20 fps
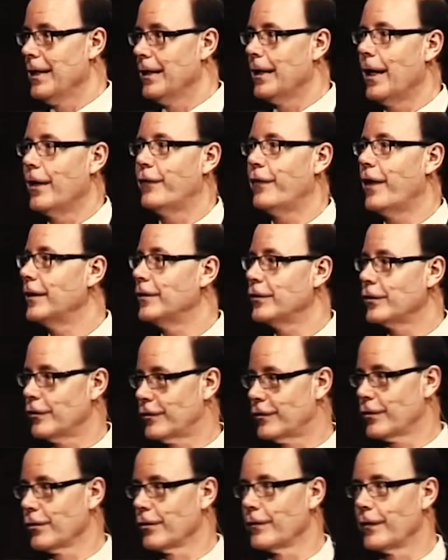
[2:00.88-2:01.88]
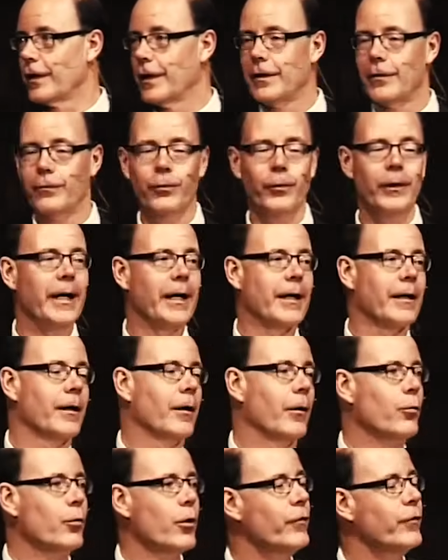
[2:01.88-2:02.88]
Now, if I just surveyed, if we had
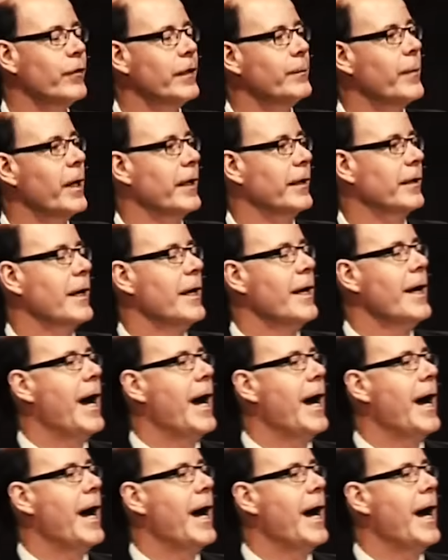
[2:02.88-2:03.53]
a, a, roving mic,